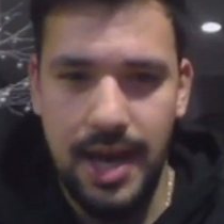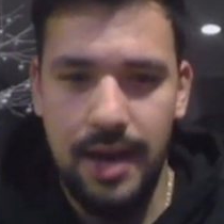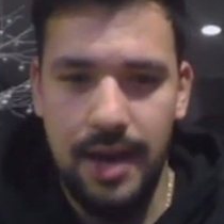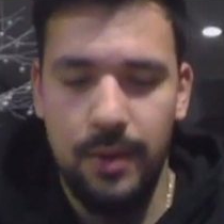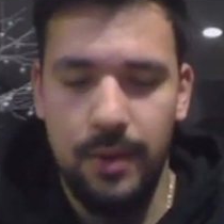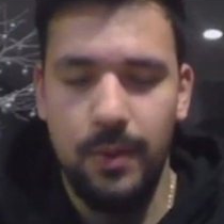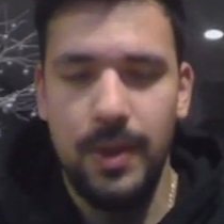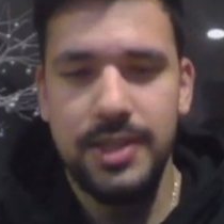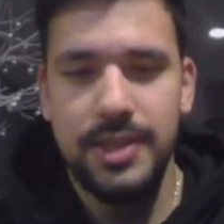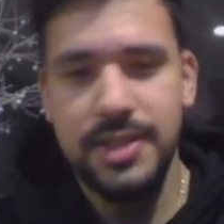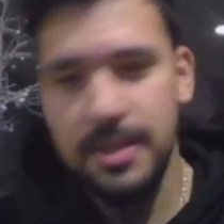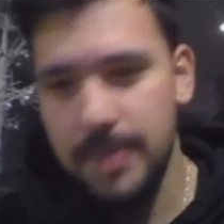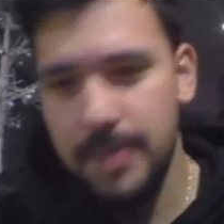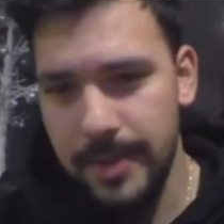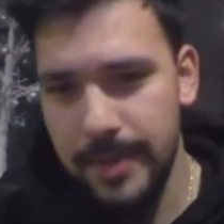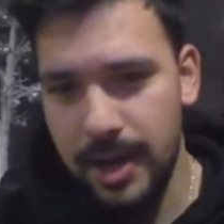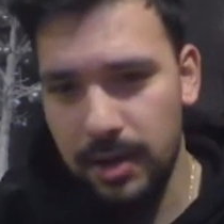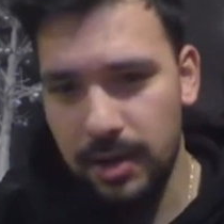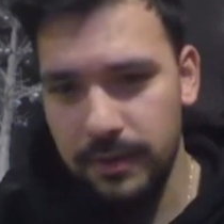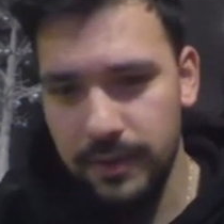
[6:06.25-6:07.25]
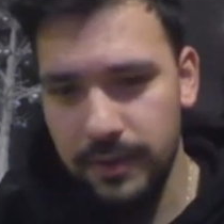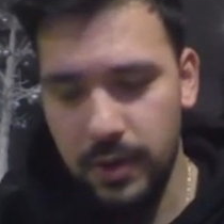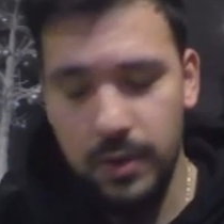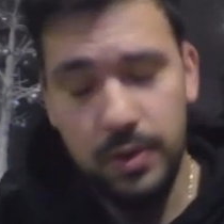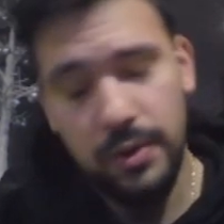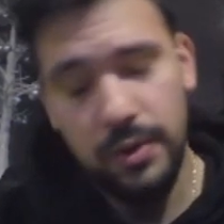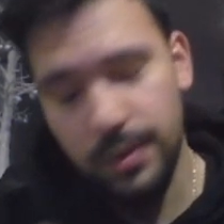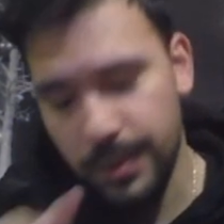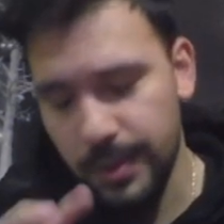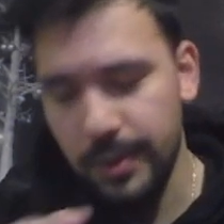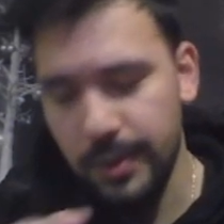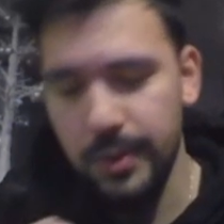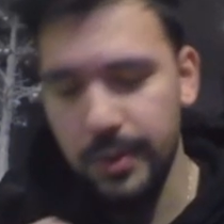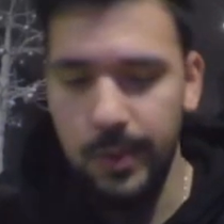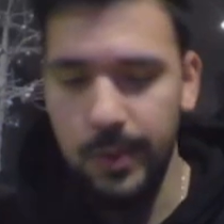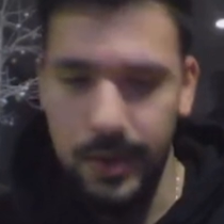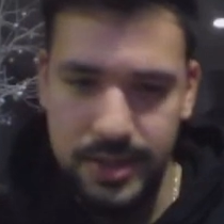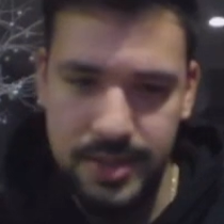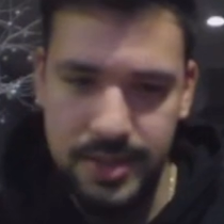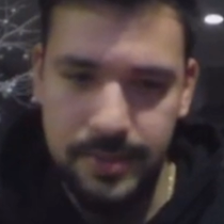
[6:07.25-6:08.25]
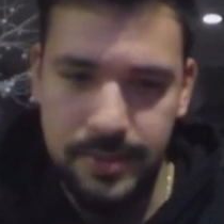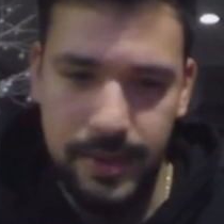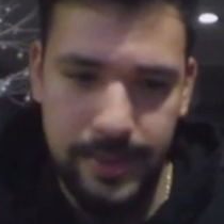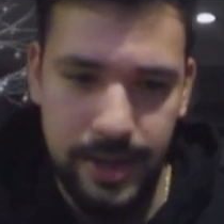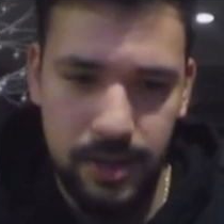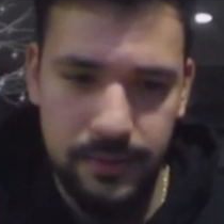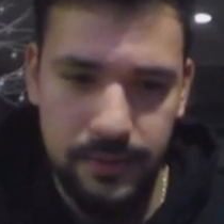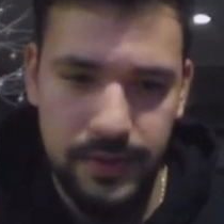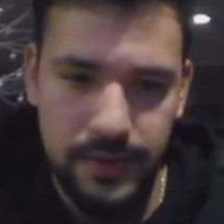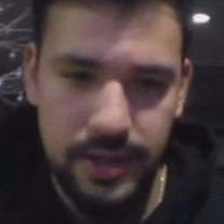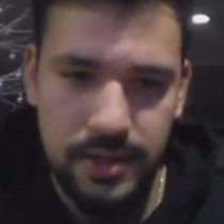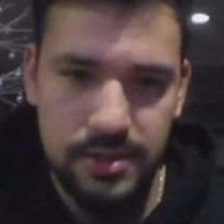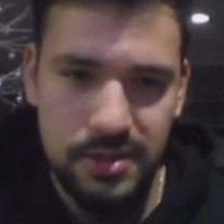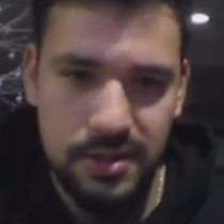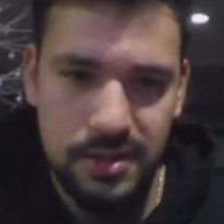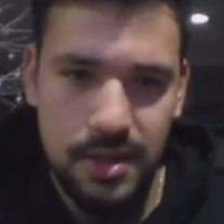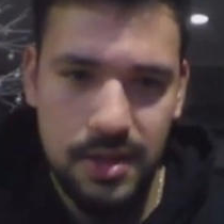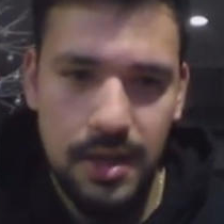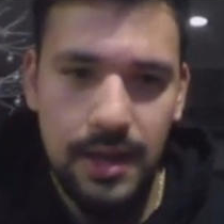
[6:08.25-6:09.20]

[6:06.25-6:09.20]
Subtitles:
I wasted my battle, quote unquote, wasted my battle phase.